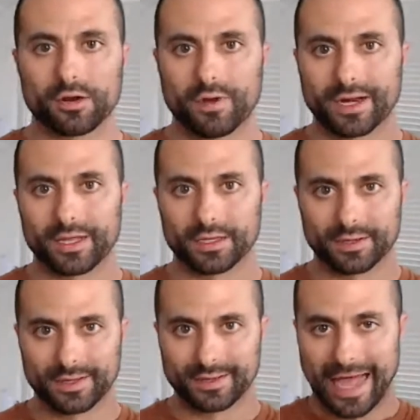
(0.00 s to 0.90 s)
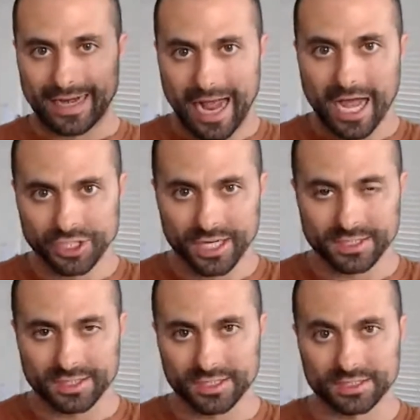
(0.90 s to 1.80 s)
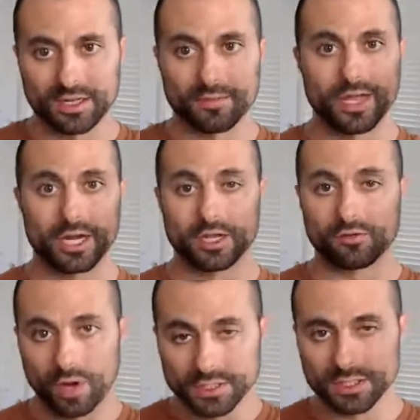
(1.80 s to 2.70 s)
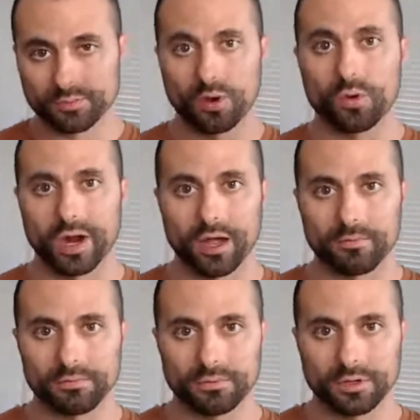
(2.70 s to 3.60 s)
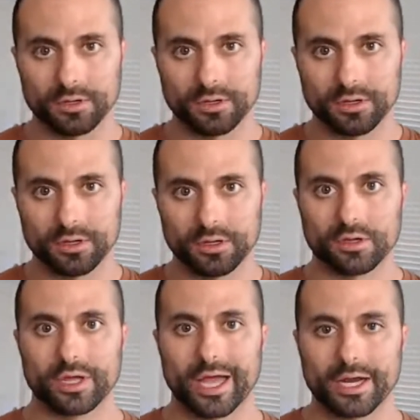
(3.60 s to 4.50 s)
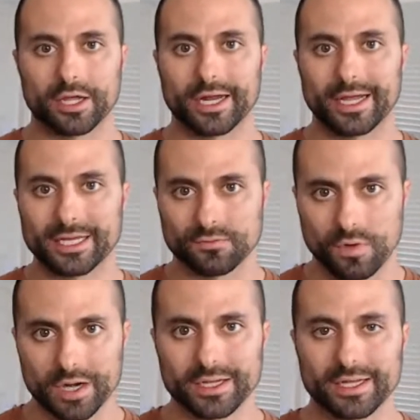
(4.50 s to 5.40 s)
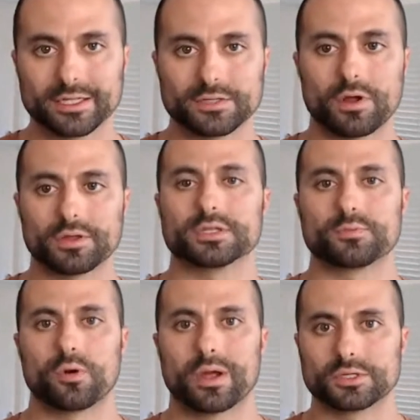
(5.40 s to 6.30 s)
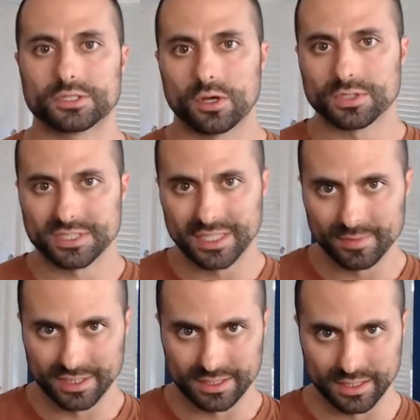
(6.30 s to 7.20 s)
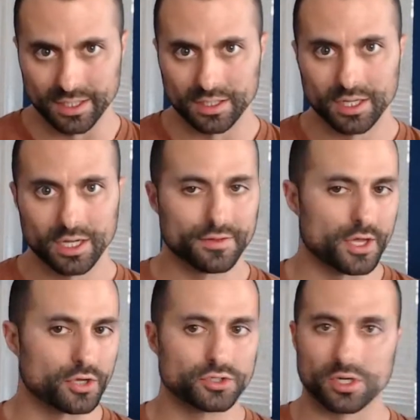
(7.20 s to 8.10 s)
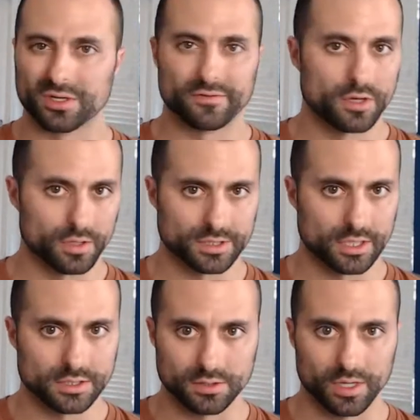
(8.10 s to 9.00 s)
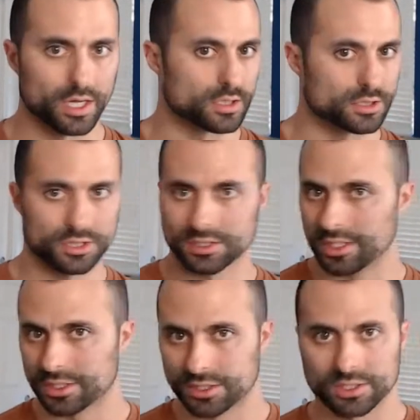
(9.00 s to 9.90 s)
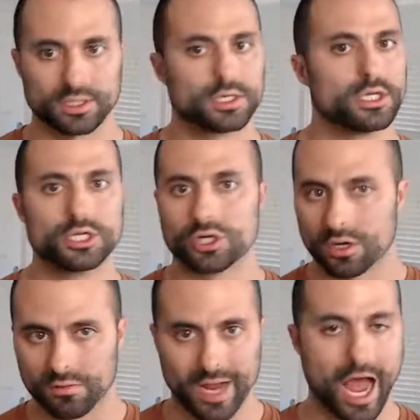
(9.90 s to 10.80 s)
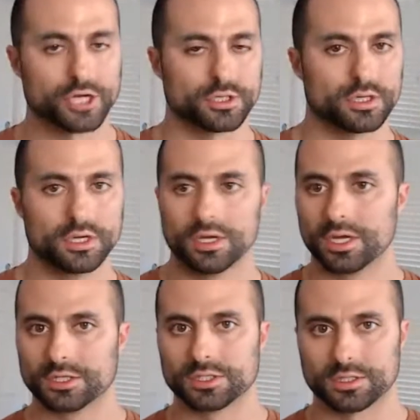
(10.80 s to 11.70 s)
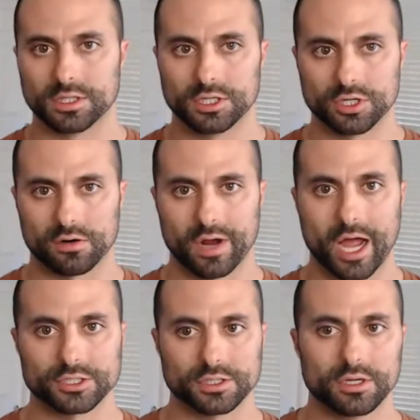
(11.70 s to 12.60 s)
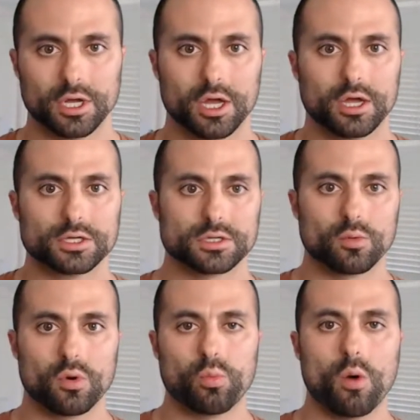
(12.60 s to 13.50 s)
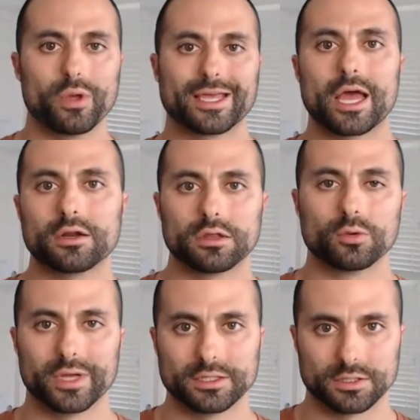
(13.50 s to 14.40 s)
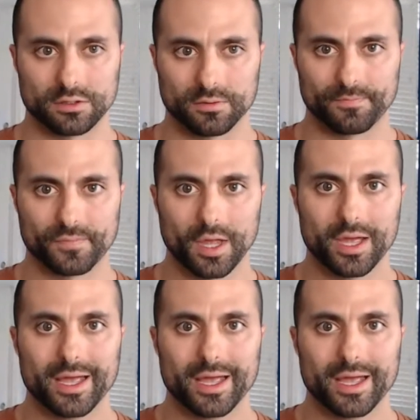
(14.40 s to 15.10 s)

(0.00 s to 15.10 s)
it already that hijacks a system and it runs a program and it, and it has run it and it's run this program so seamlessly that you don't even notice that it's doing it it's just it's just a knee-jerk reaction it's just a knee-jerk reaction so what we can clue into